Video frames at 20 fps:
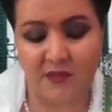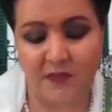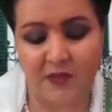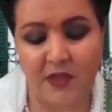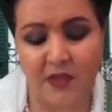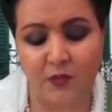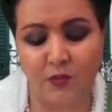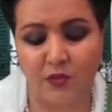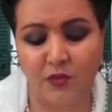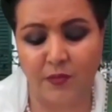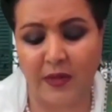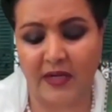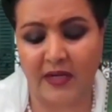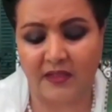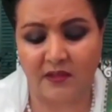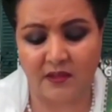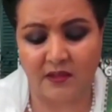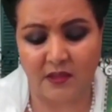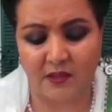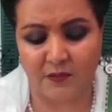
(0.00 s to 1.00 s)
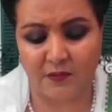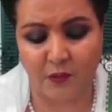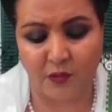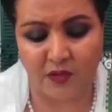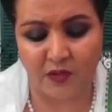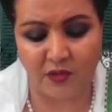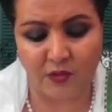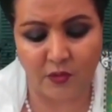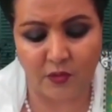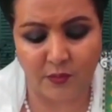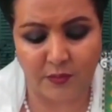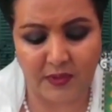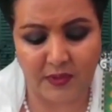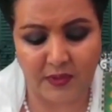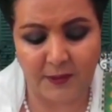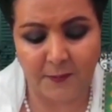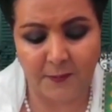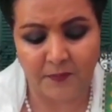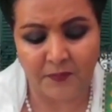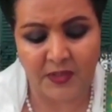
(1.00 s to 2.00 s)
a very good partner for
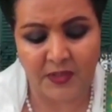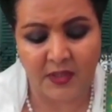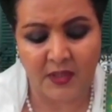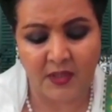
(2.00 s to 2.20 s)
Ethiopia,